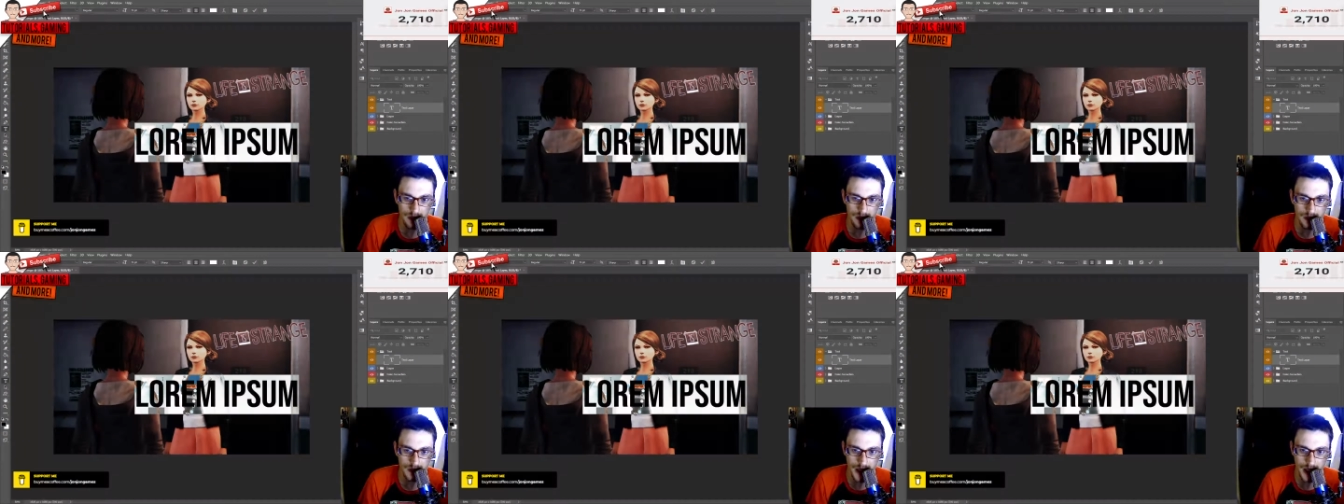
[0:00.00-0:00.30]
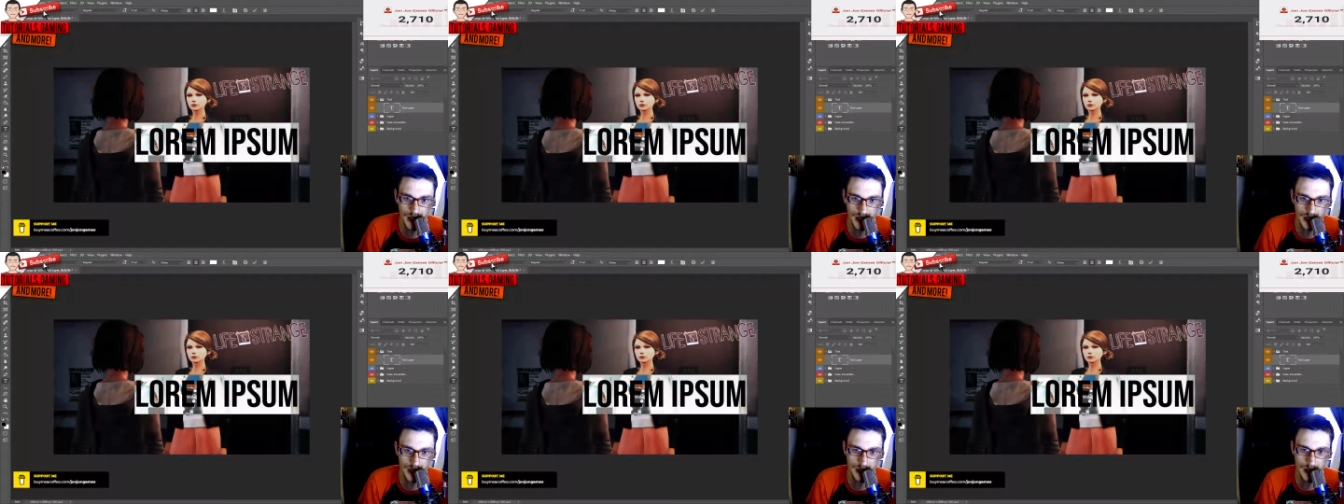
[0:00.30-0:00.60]

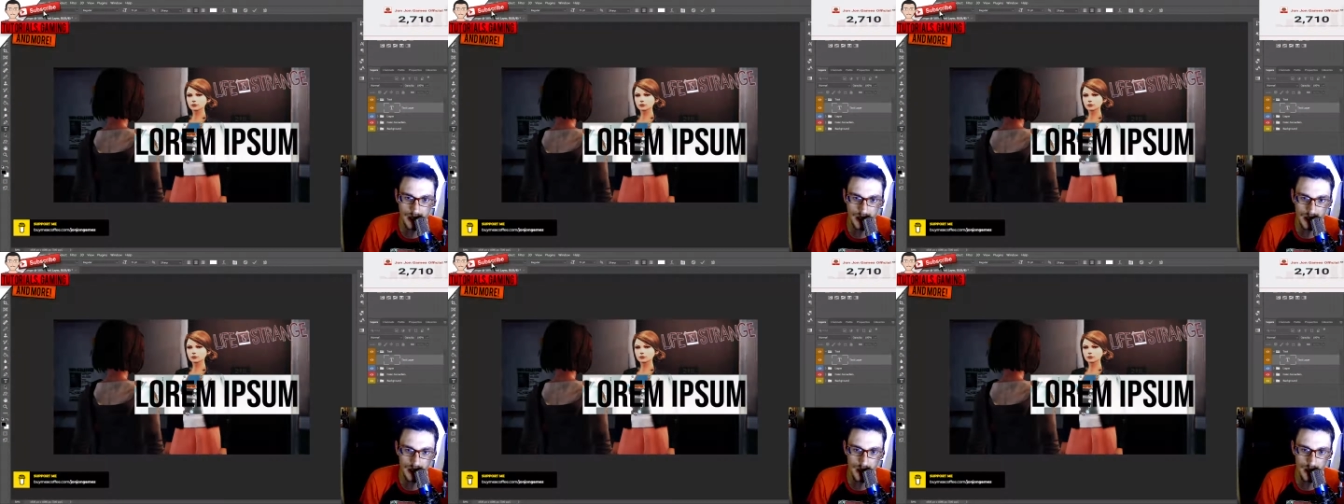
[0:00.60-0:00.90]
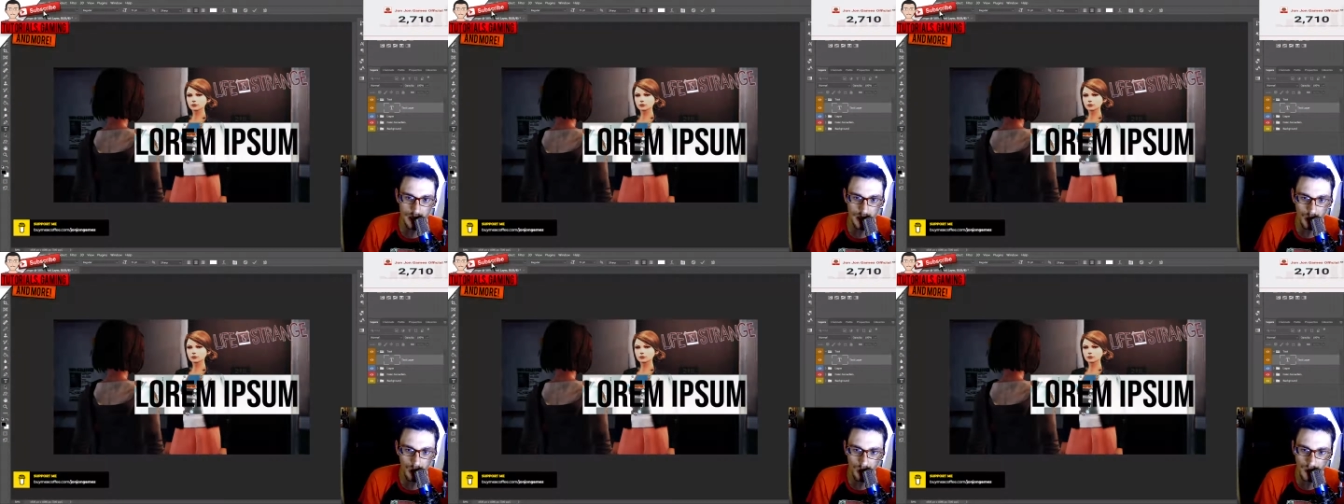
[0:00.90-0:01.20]
text as
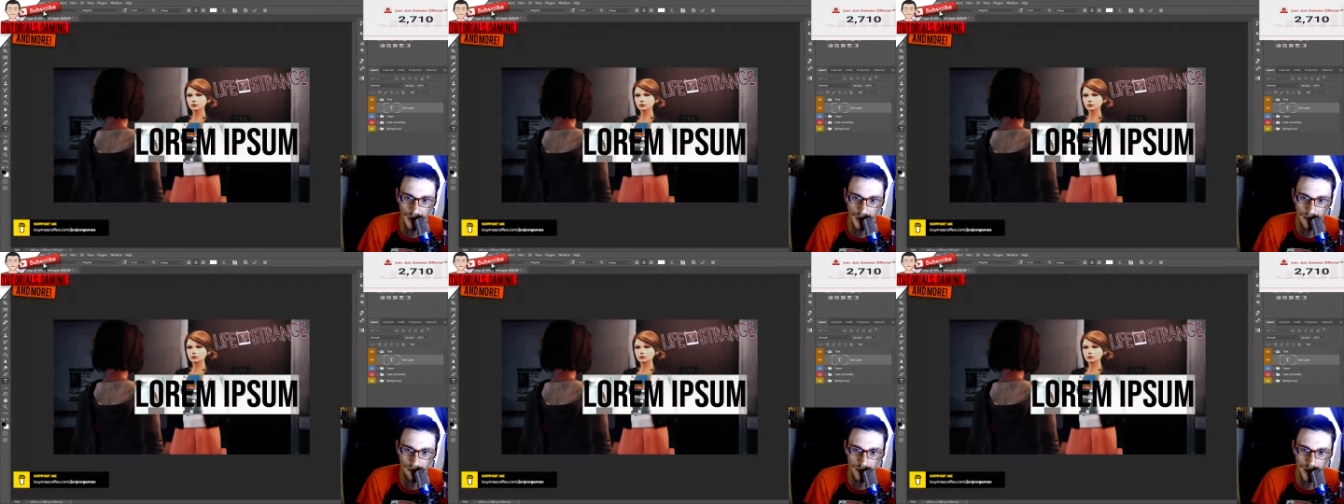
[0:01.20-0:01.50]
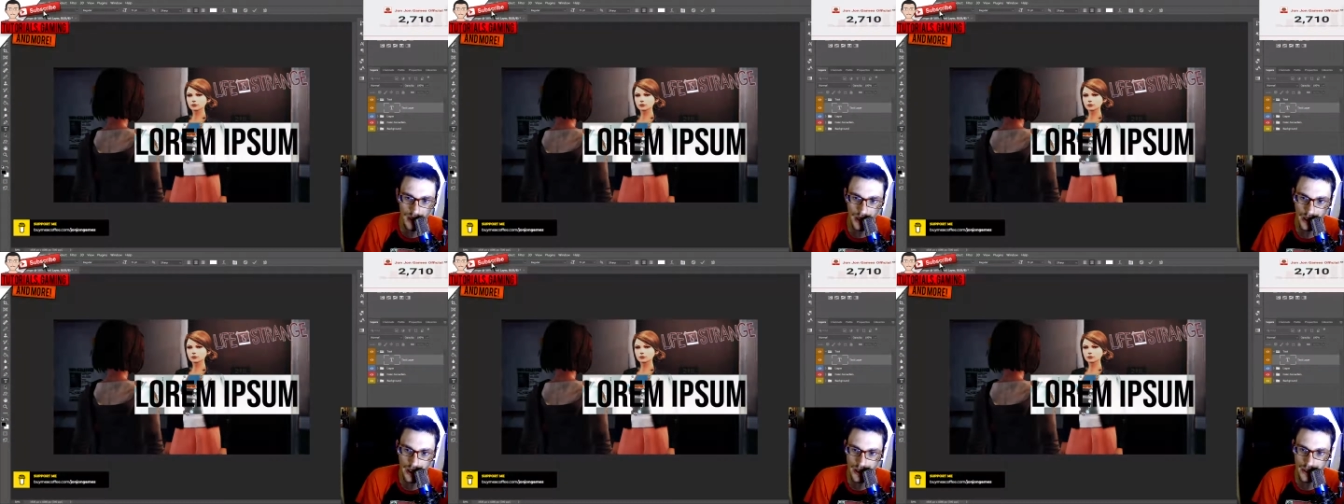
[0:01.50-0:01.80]
lorem
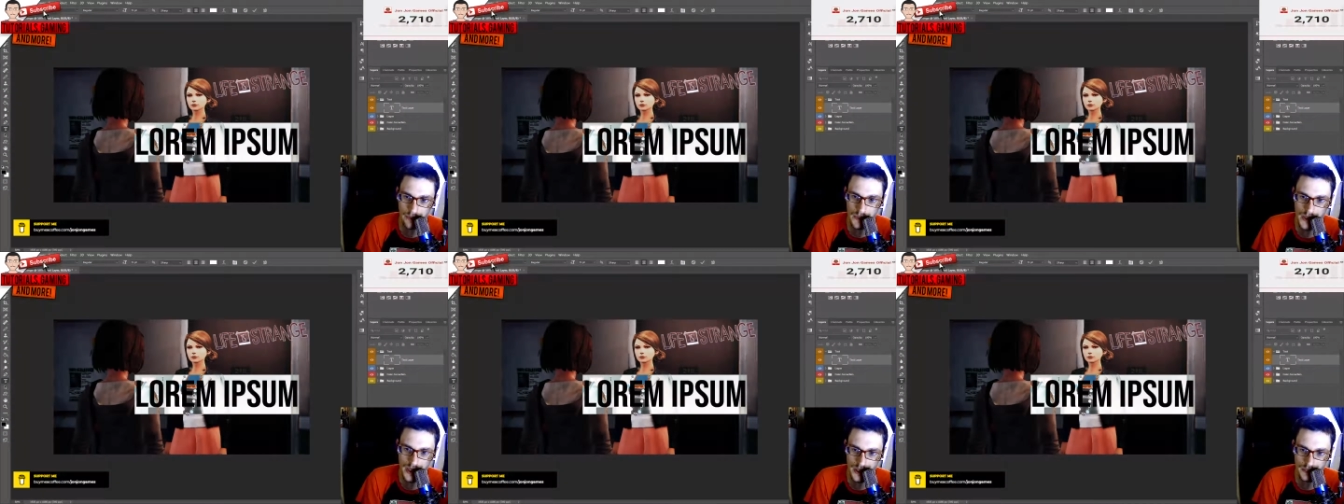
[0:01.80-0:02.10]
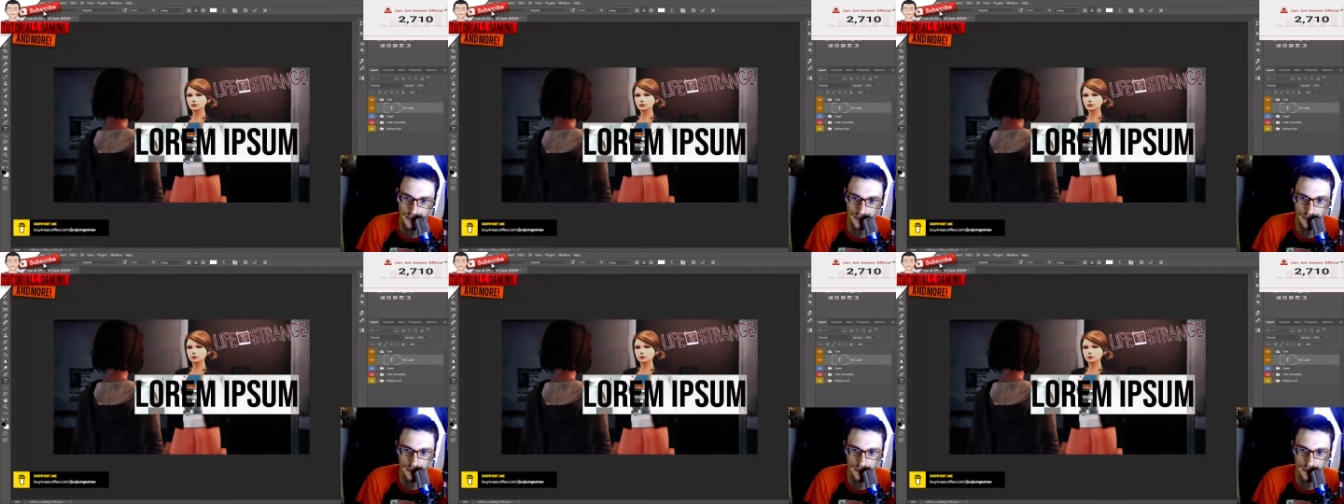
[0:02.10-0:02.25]
ipsum.